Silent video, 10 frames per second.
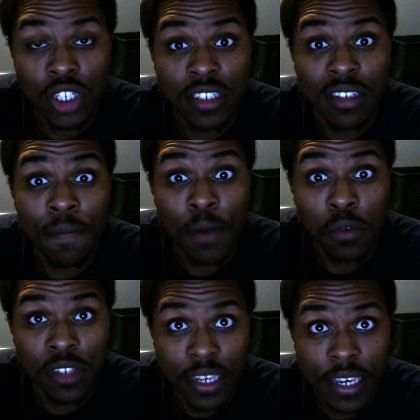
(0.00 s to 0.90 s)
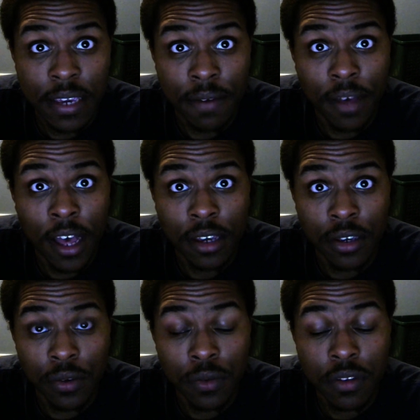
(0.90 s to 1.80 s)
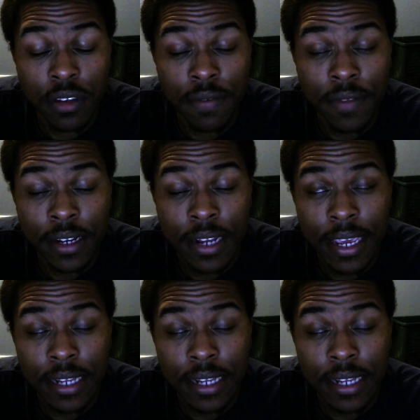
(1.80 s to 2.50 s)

a devotee of Aku and stuff like that,